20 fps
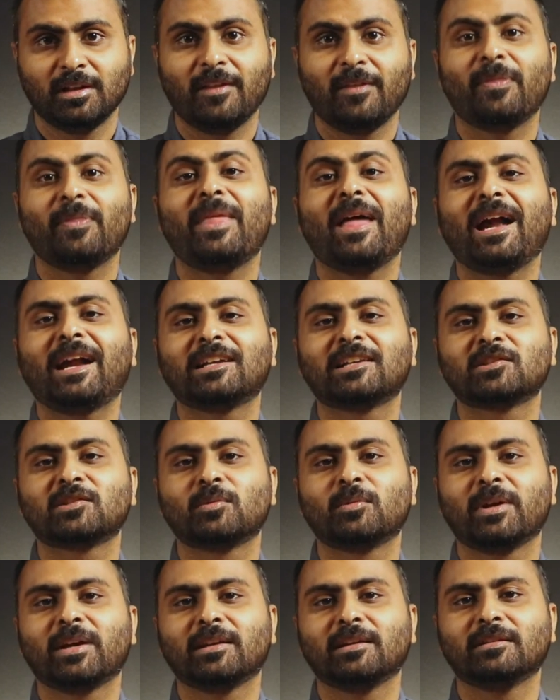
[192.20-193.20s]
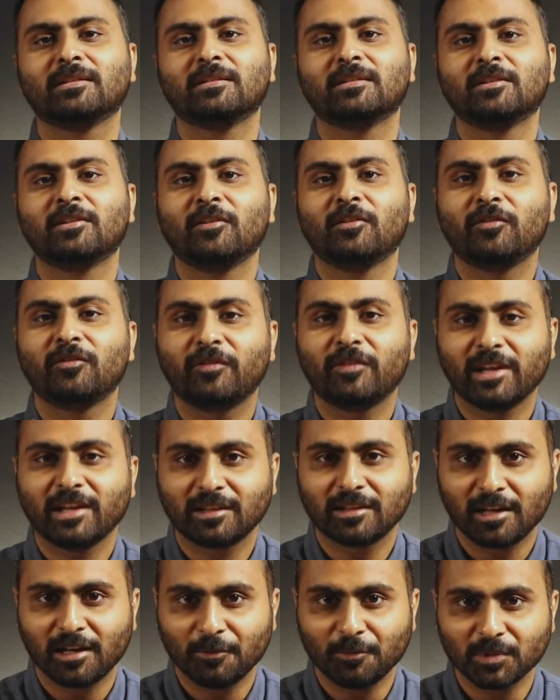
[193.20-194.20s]
that is when
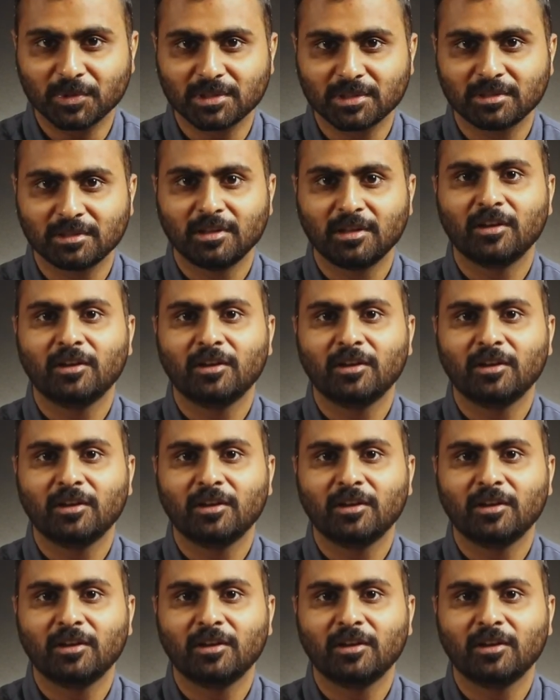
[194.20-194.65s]
faith comes.